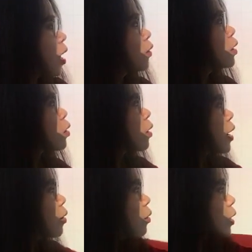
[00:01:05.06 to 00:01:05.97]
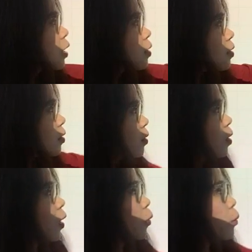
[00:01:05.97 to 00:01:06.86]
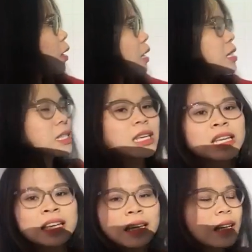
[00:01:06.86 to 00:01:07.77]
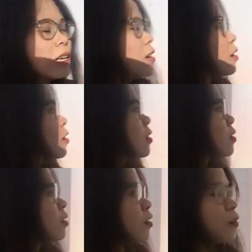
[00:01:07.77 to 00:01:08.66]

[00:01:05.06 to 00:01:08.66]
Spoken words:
on the ground. Here. We can see here.